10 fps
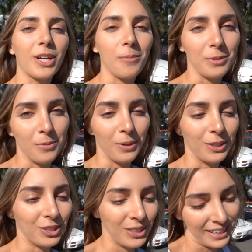to cop some
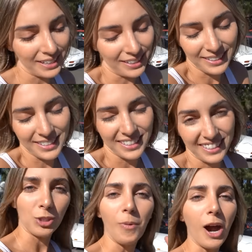merch. And
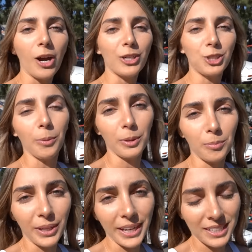tomorrow I jump on a
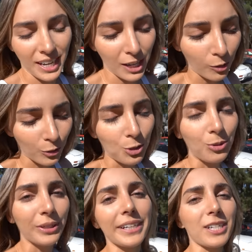plane to head over to
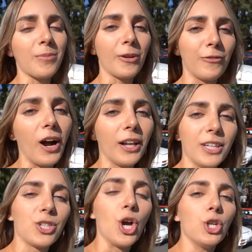Cletus
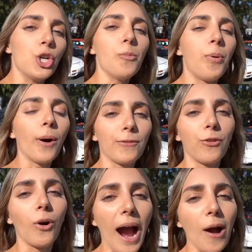McFarland's
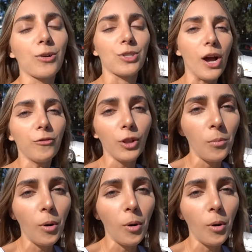2.4 hours of Le